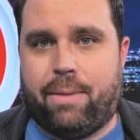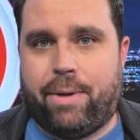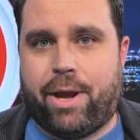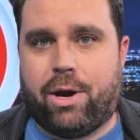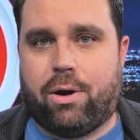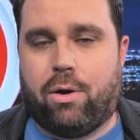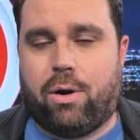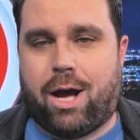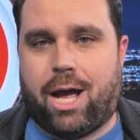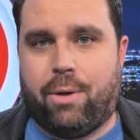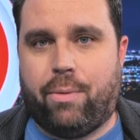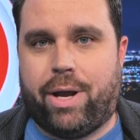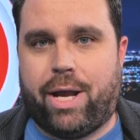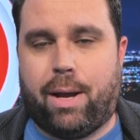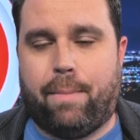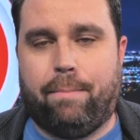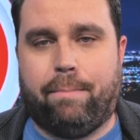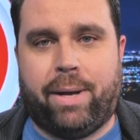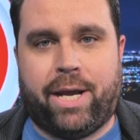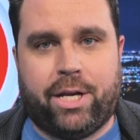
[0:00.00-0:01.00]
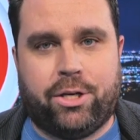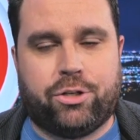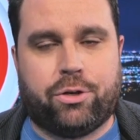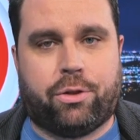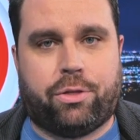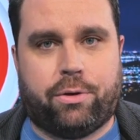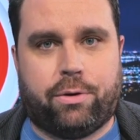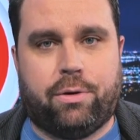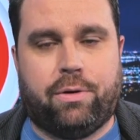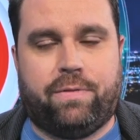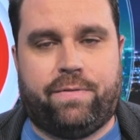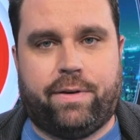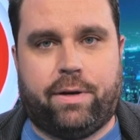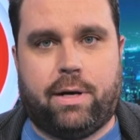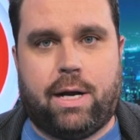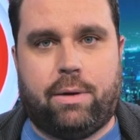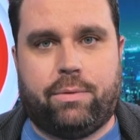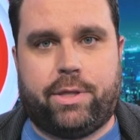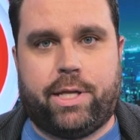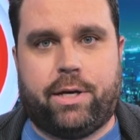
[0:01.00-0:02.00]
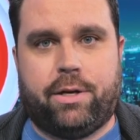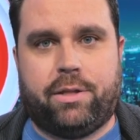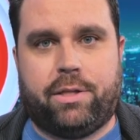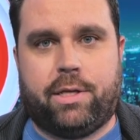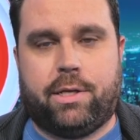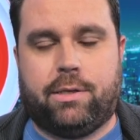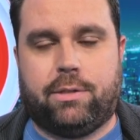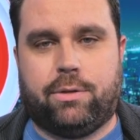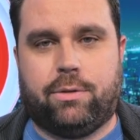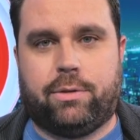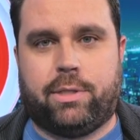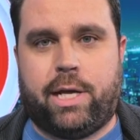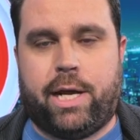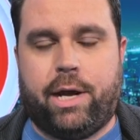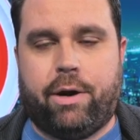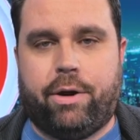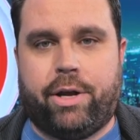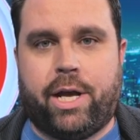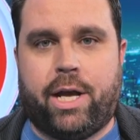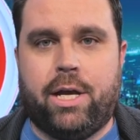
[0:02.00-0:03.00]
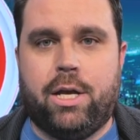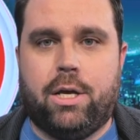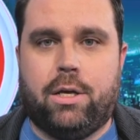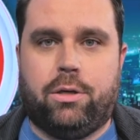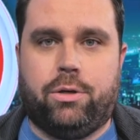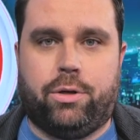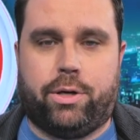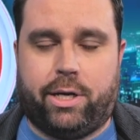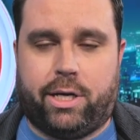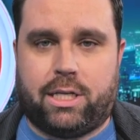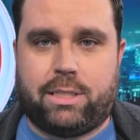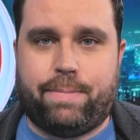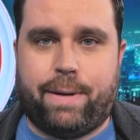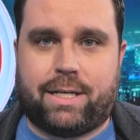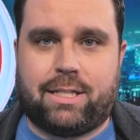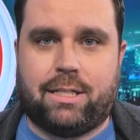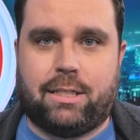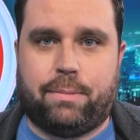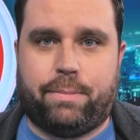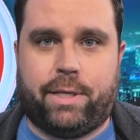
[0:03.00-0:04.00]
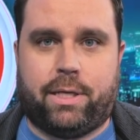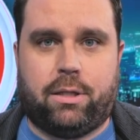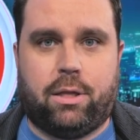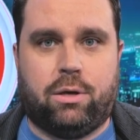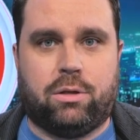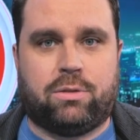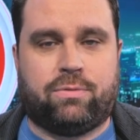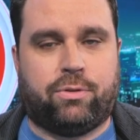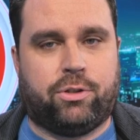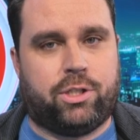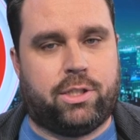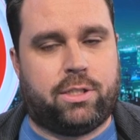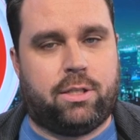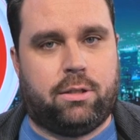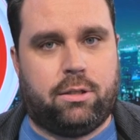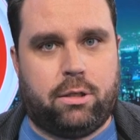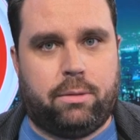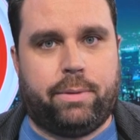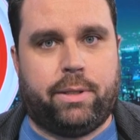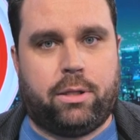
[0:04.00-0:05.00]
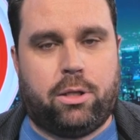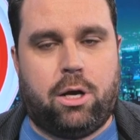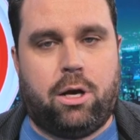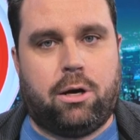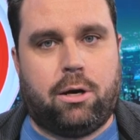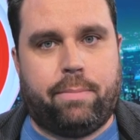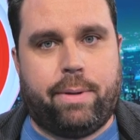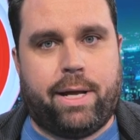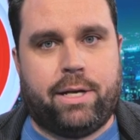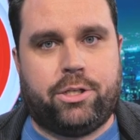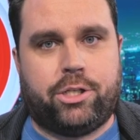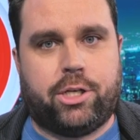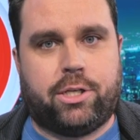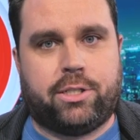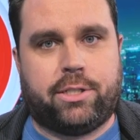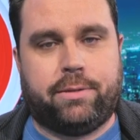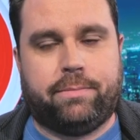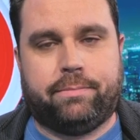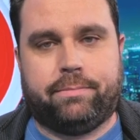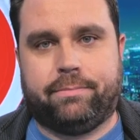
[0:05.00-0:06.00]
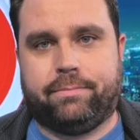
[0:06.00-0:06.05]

Arrow Highway, a major thoroughfare out there in the Azusa area. You can expect it to be closed for just a little bit longer. Pat and Chauncey.